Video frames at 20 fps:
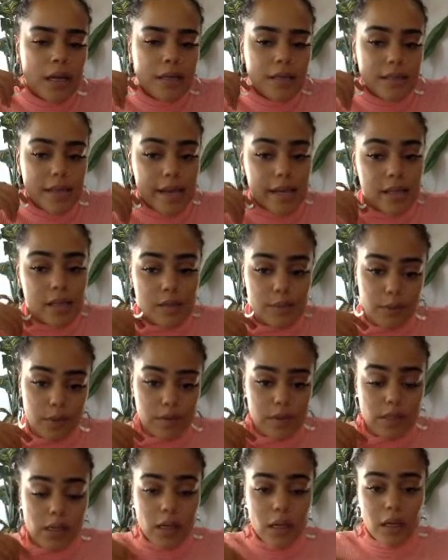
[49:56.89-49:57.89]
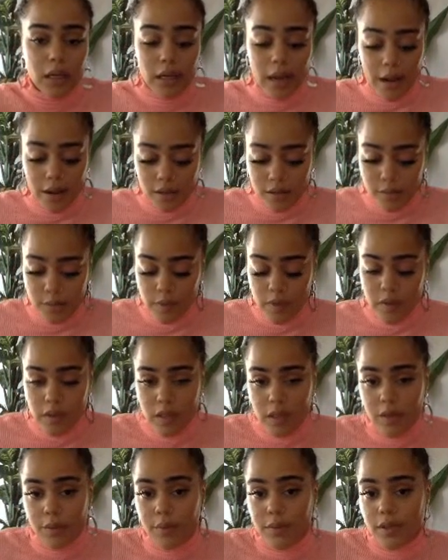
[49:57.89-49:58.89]
dance music and house
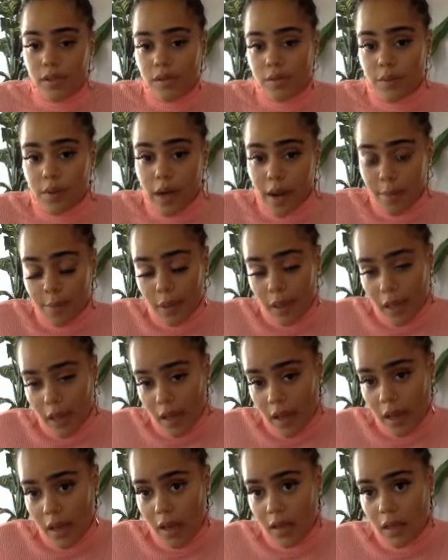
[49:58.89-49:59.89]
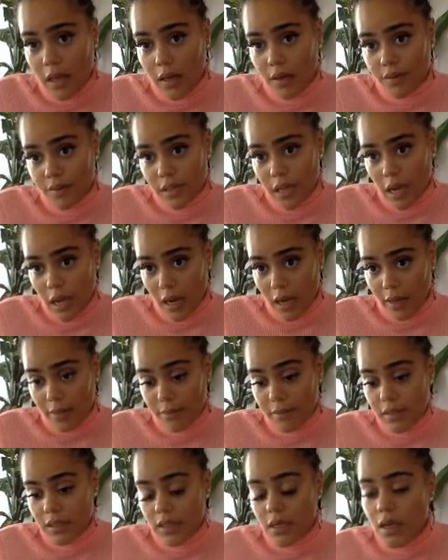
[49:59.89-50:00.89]
music, which is what I play a lot of
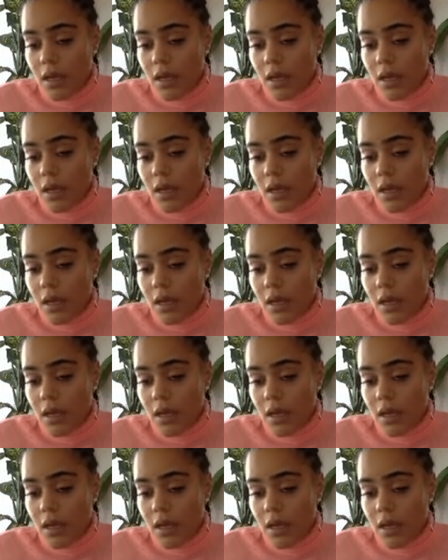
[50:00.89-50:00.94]
times.